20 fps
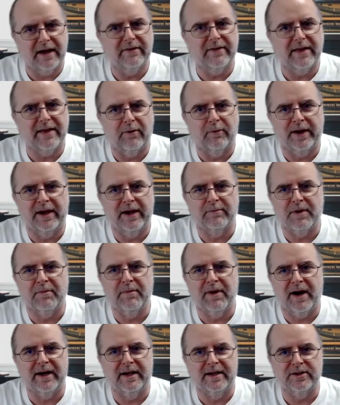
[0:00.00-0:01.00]
that way in my
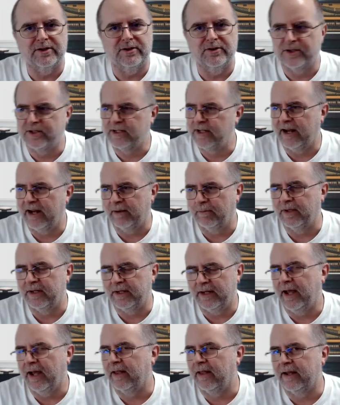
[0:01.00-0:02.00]
mind until you said it, but
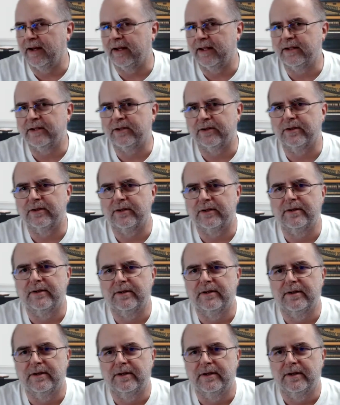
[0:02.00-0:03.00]
yeah, that is
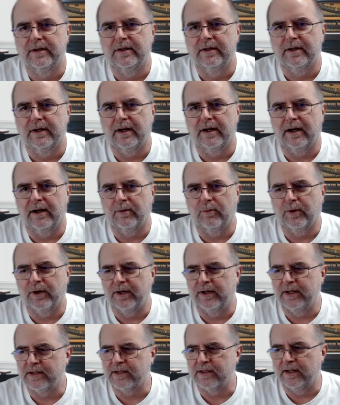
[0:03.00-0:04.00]
what
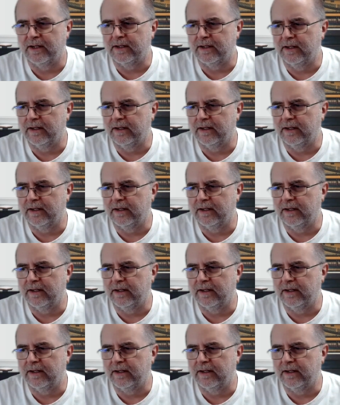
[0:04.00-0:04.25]
it is. And